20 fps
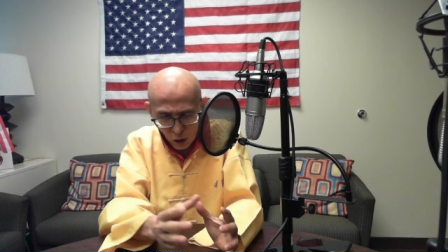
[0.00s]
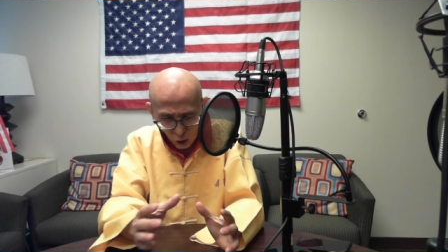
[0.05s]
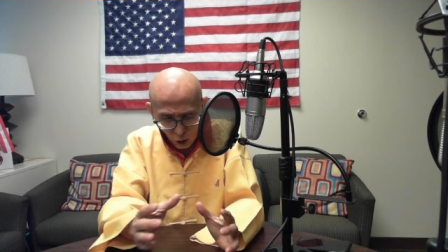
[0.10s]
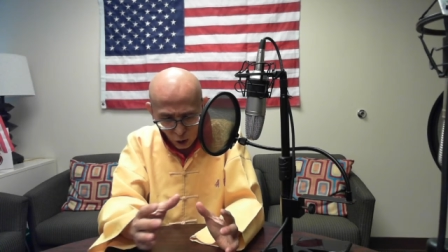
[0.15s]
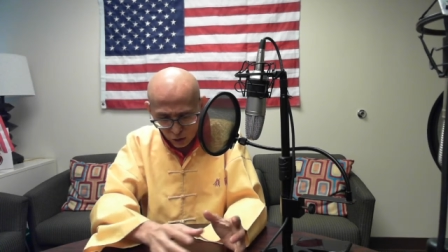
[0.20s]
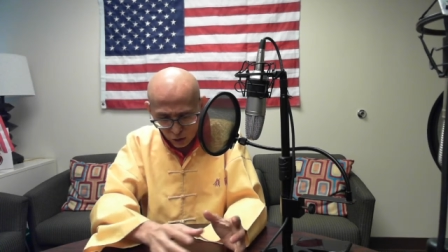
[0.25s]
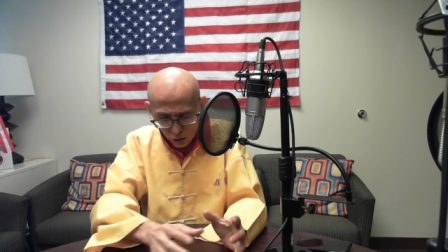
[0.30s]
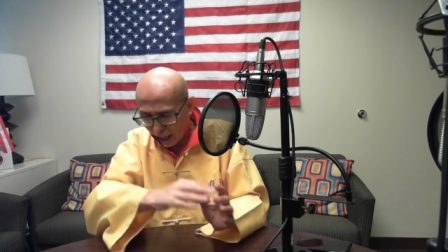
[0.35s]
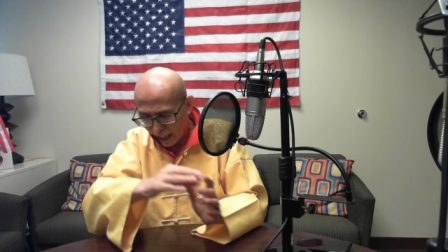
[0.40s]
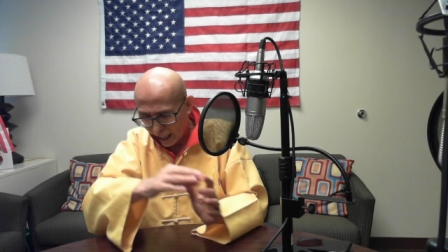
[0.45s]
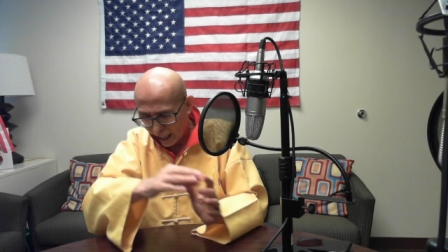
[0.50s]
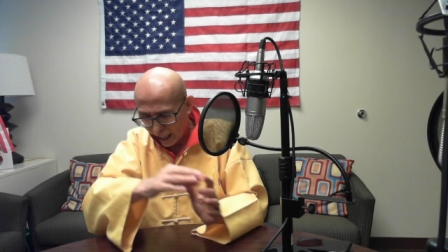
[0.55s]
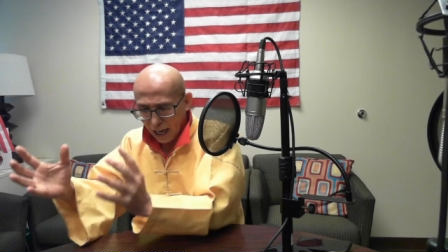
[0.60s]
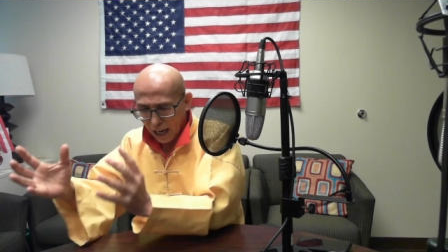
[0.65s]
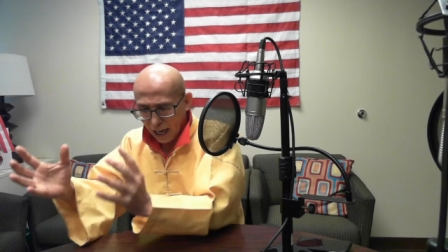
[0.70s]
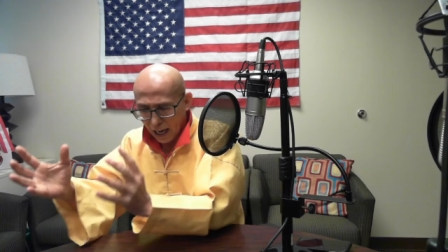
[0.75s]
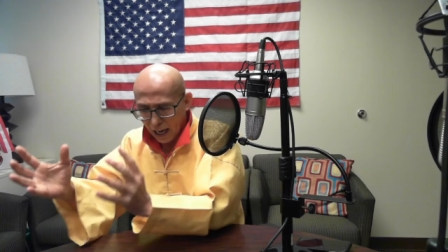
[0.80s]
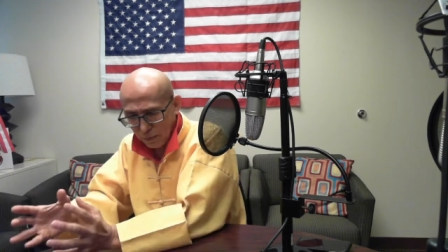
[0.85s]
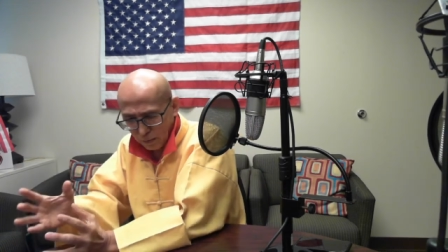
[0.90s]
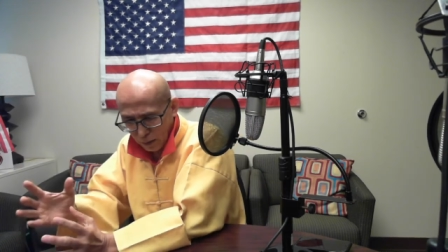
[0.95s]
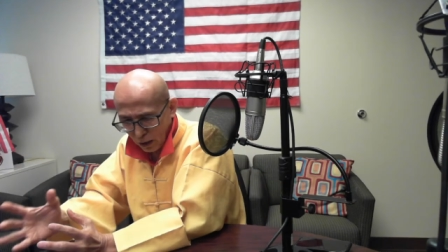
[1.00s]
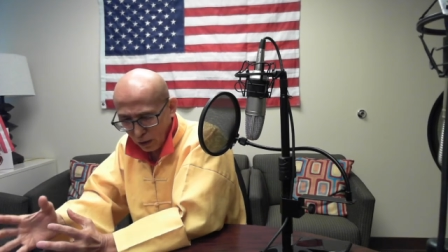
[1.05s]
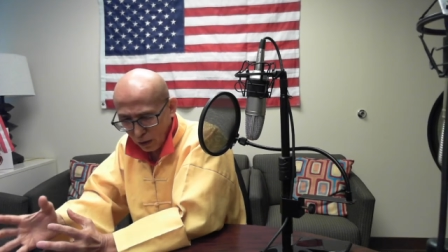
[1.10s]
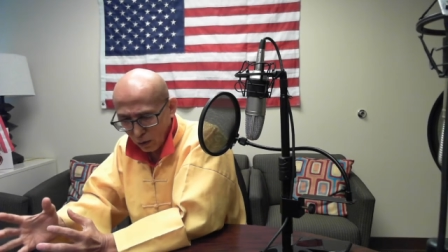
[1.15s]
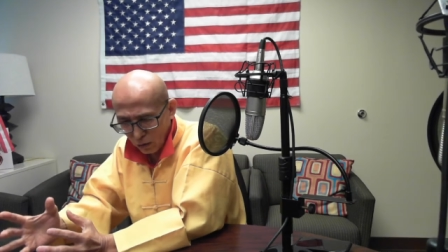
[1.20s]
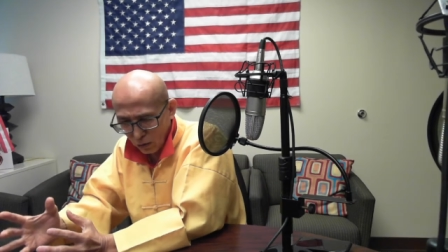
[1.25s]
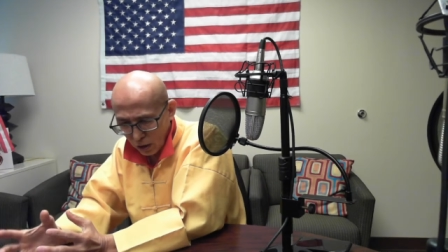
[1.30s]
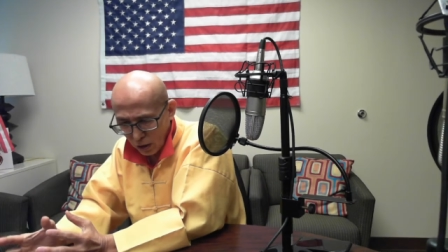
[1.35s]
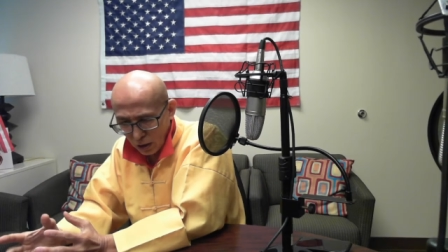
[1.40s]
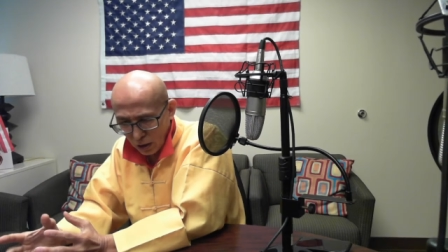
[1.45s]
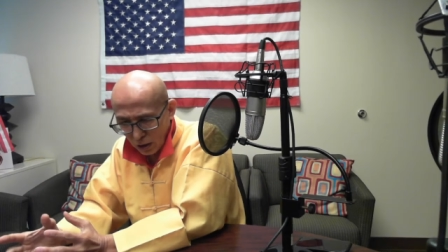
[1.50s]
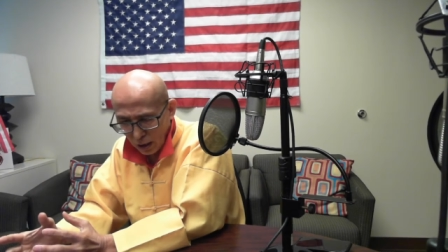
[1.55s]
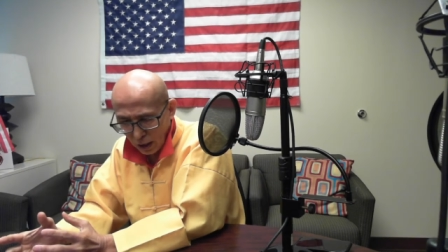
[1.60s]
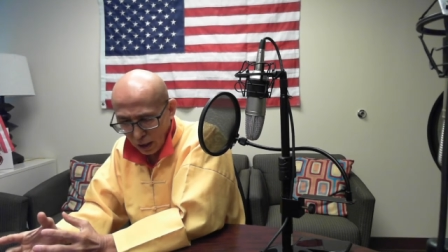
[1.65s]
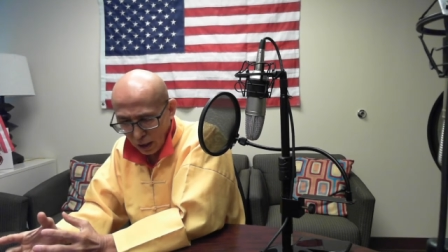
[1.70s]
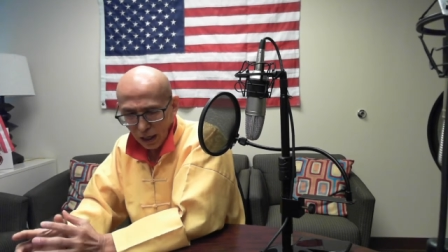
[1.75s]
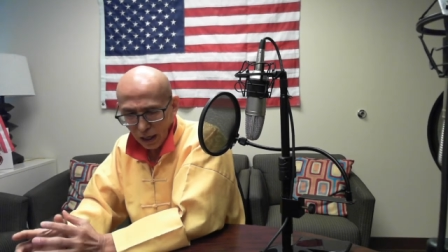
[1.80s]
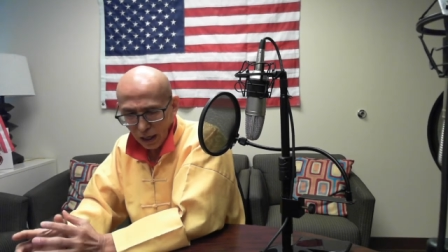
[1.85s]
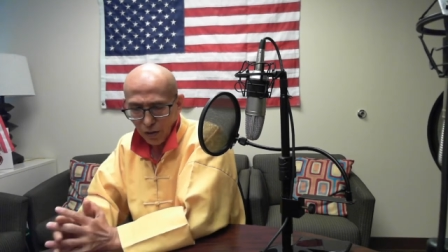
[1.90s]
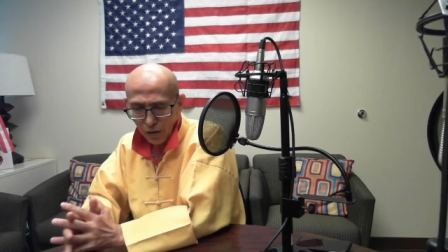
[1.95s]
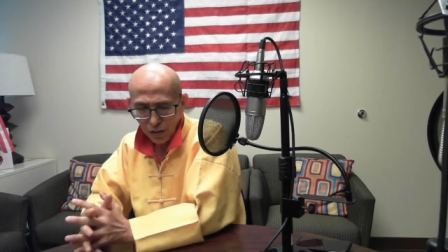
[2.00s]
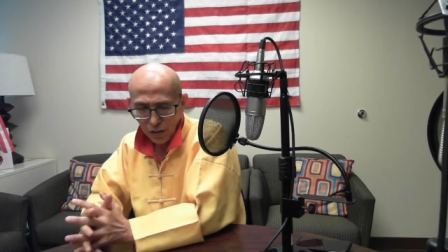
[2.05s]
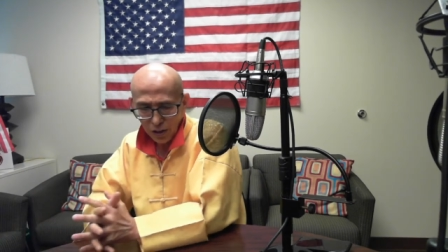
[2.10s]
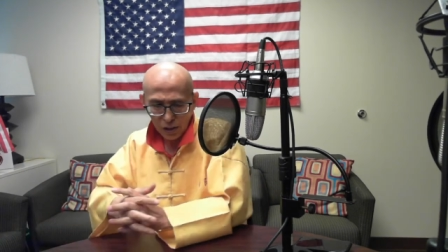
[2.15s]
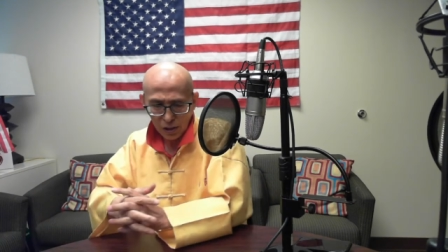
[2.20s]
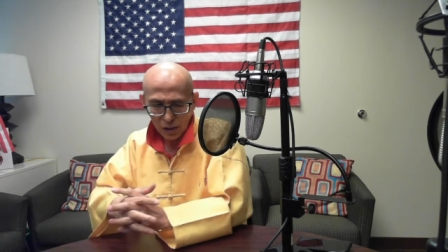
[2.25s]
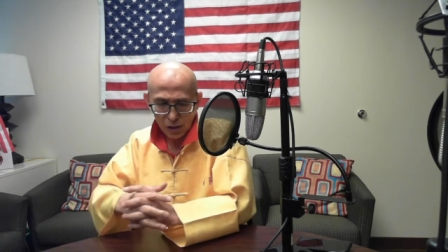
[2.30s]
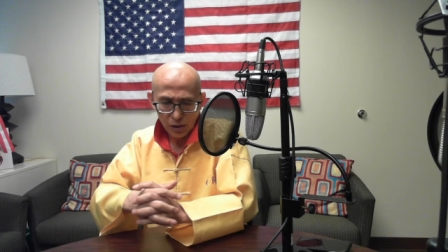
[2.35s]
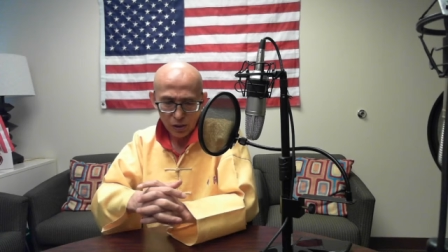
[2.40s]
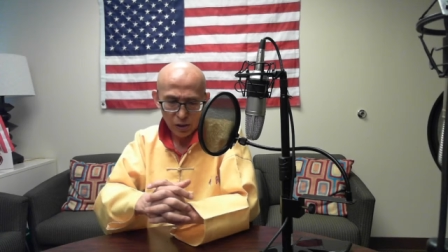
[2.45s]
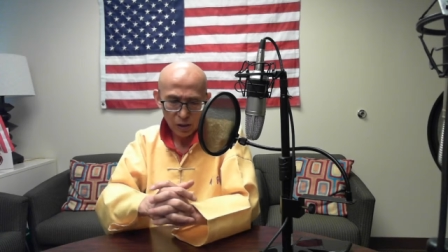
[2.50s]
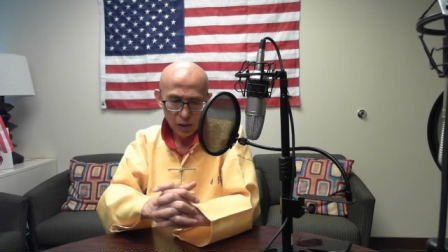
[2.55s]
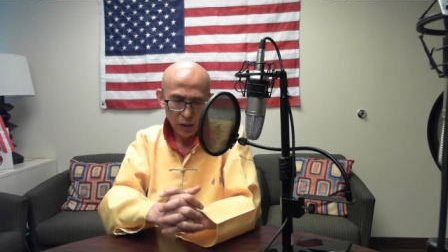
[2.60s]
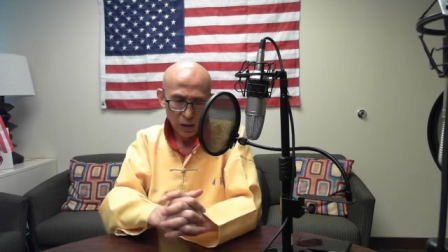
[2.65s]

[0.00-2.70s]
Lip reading: or you get out of the puddle in other things.